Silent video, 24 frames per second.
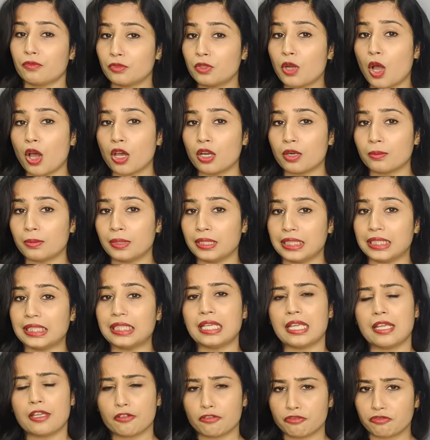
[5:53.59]

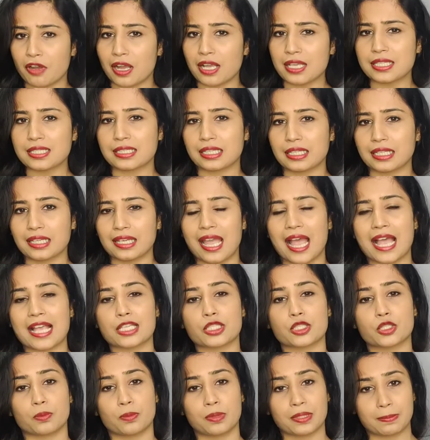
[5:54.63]
normally fasting
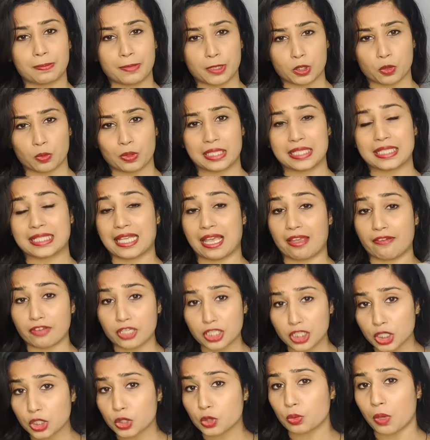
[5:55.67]
has to be between
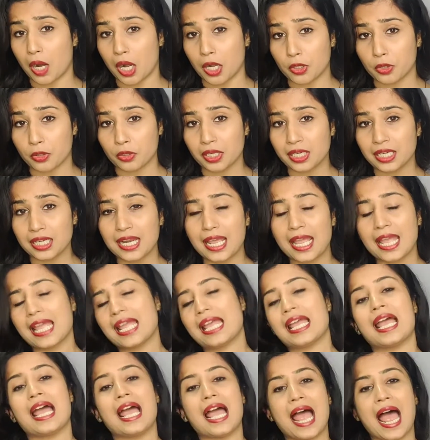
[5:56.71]
70 to 100
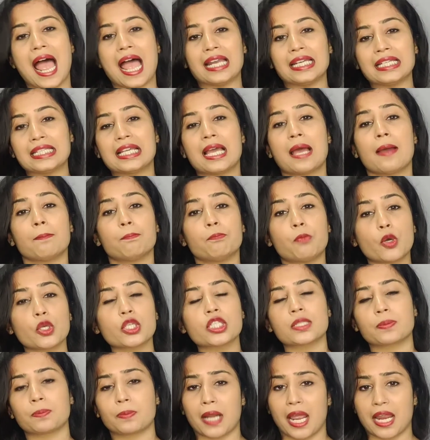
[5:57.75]
and
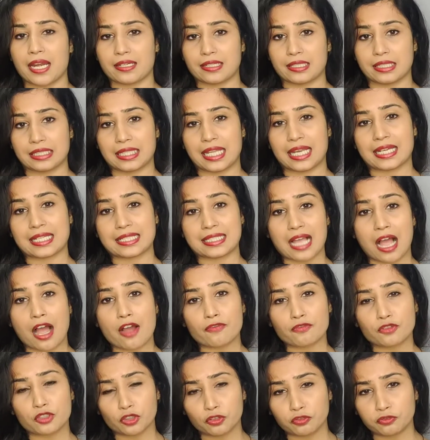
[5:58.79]
postprandial that is
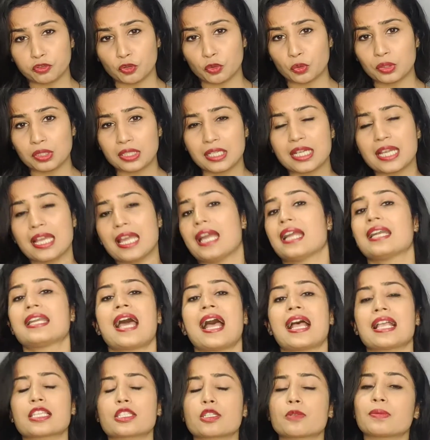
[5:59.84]
after food it
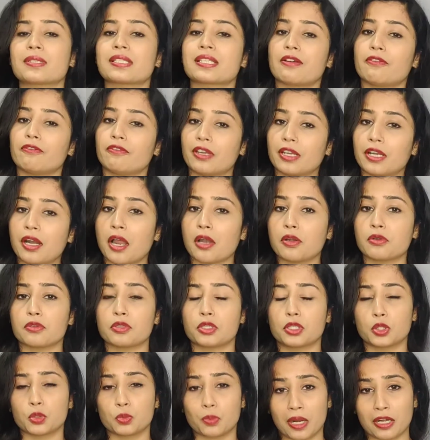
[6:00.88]
has to be somewhere
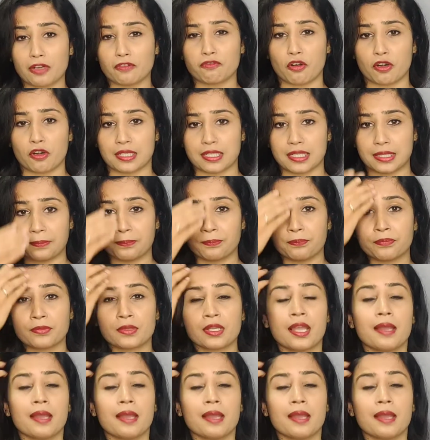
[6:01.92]
100 to 140